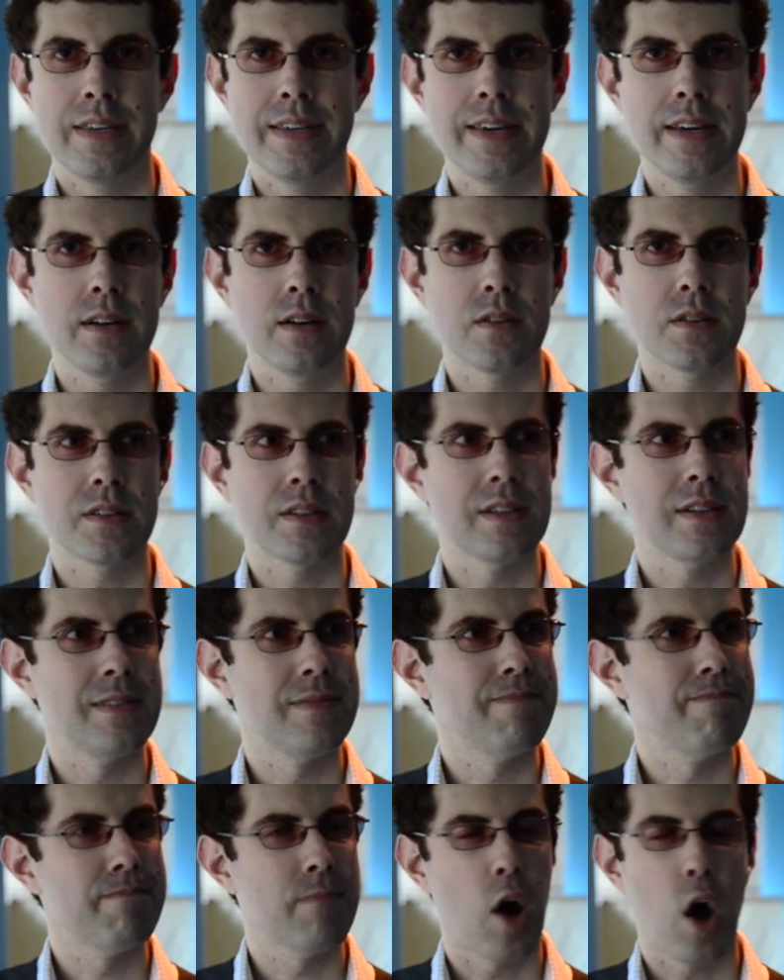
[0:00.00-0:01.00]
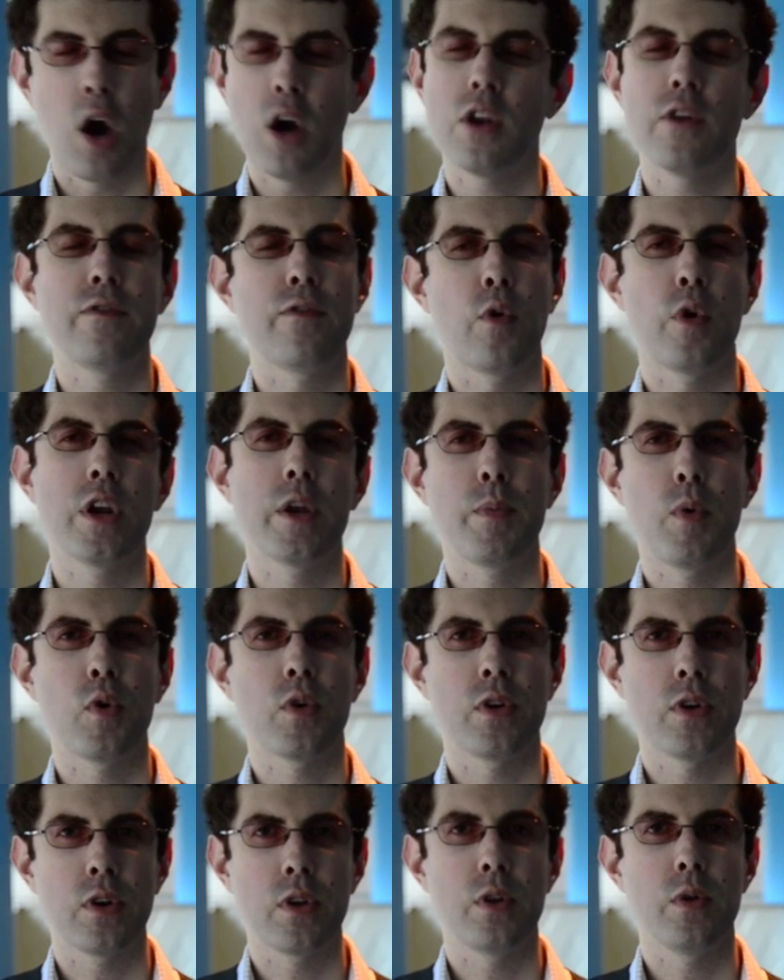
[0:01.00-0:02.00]
yields an
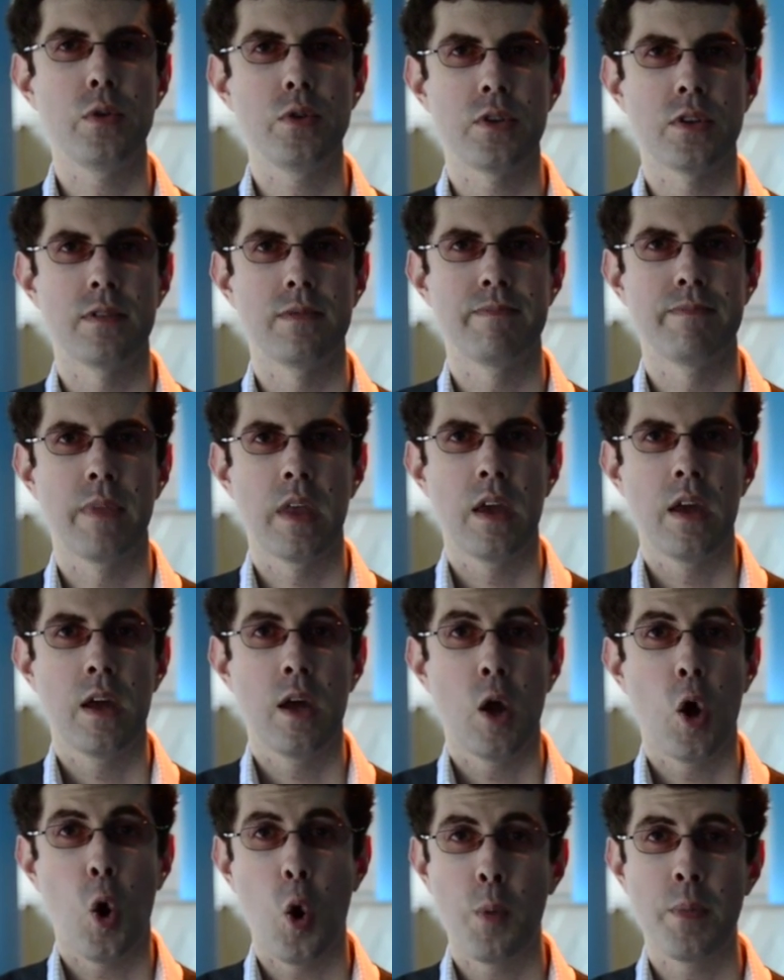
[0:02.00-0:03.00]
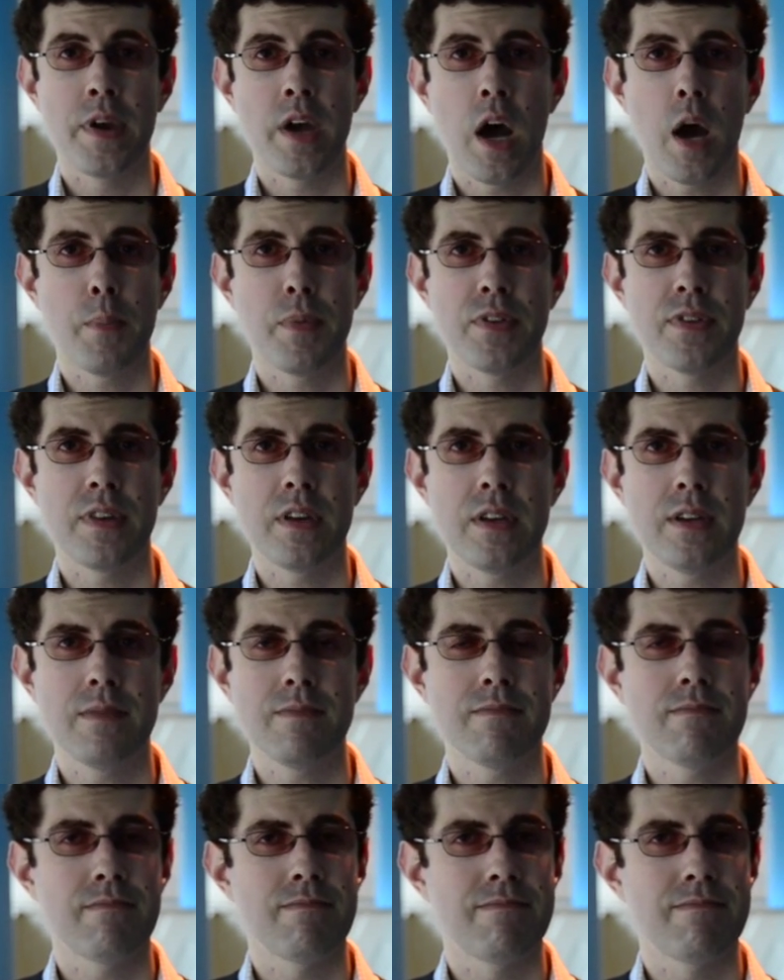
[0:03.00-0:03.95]
unavoidable conclusion. Homeopathy